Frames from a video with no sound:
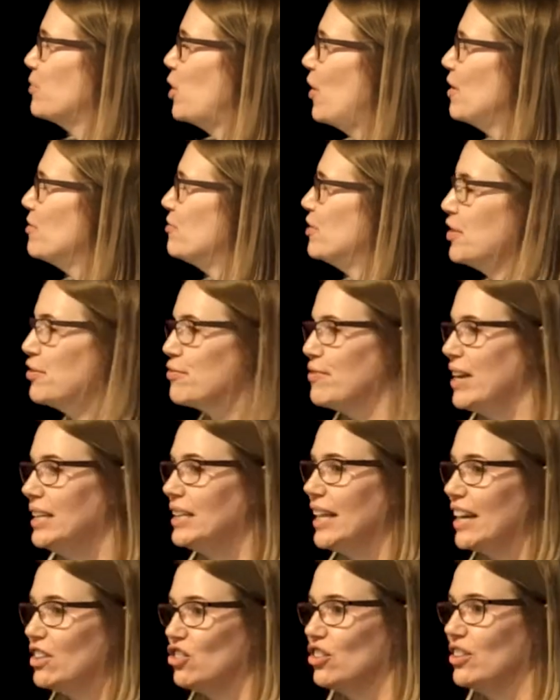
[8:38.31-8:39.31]
and I'm going for
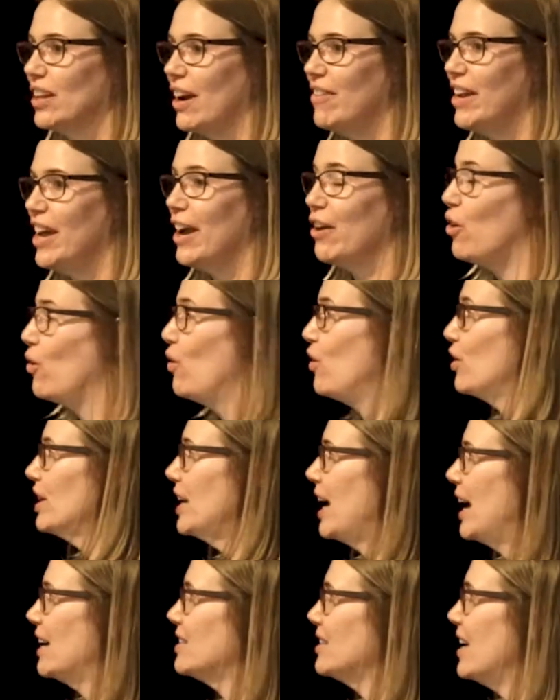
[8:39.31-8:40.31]
3 legendary
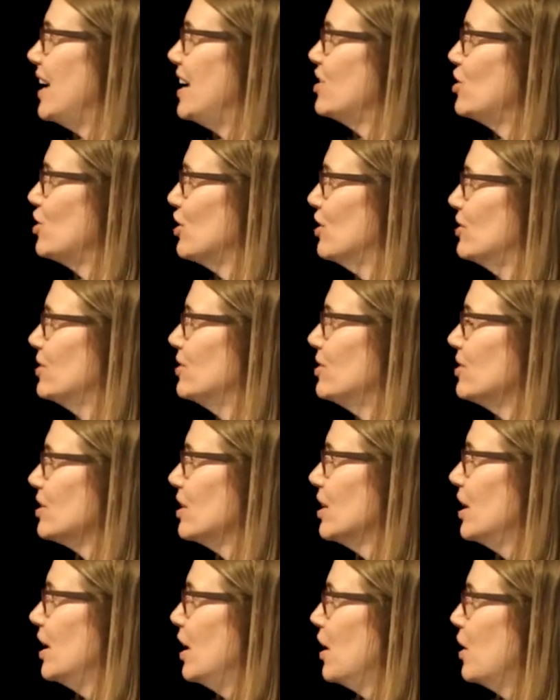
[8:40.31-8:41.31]

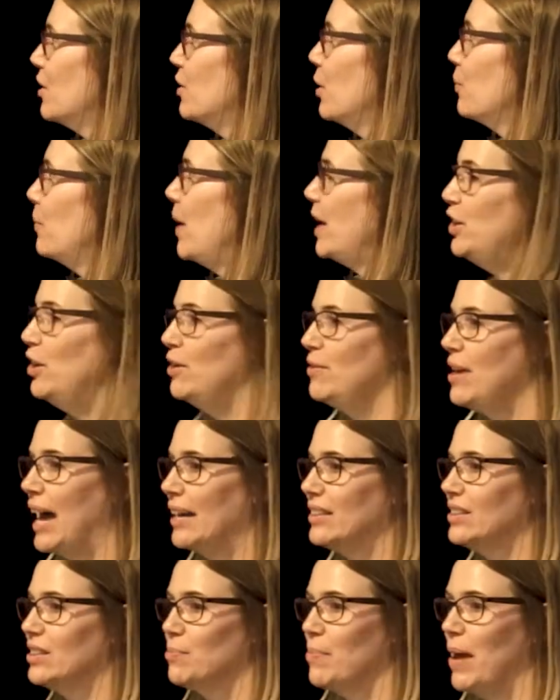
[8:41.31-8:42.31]
organisations that, when
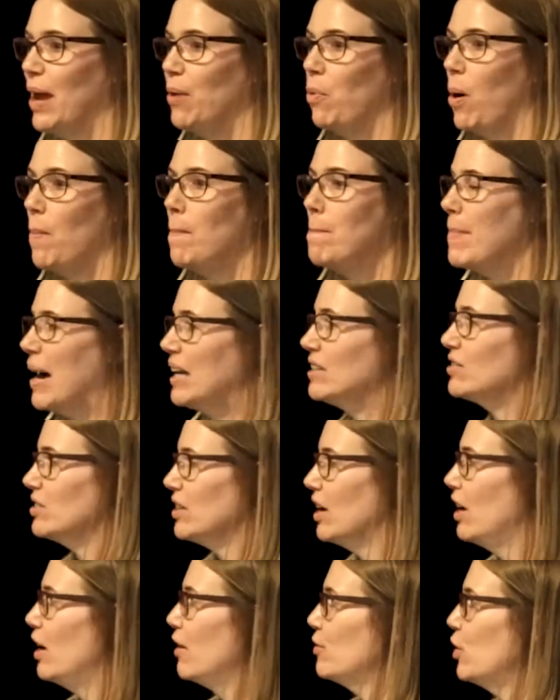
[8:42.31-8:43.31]
united, make one
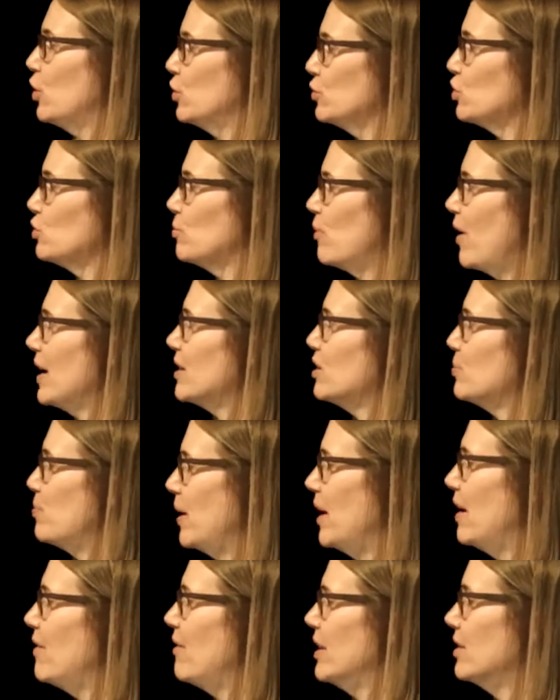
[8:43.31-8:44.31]
master of customer
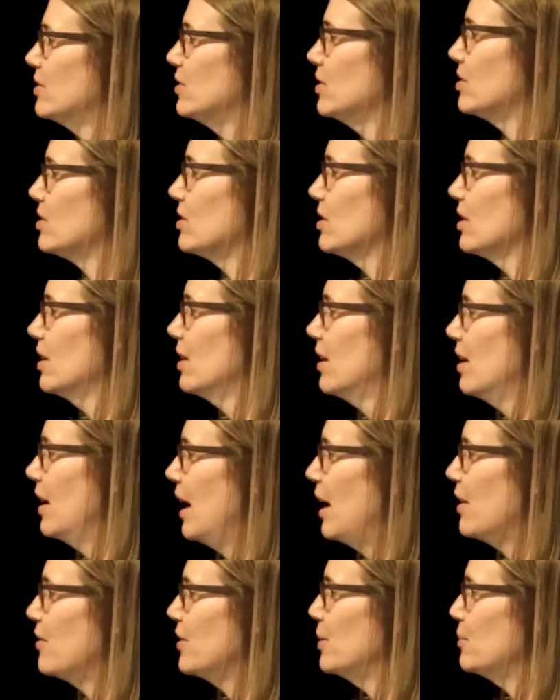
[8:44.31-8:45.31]
experience.
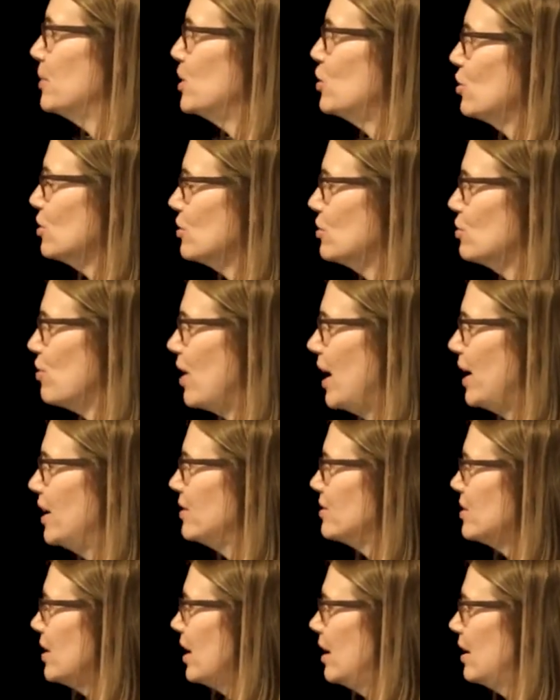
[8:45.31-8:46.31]
I think we should try
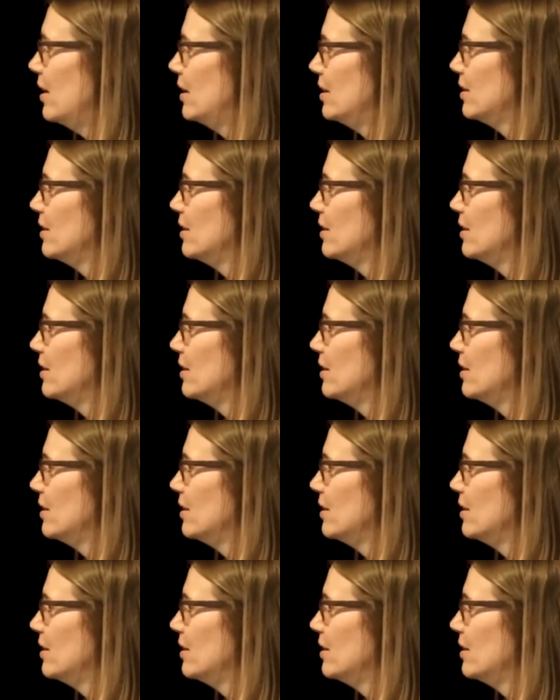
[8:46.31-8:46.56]
and,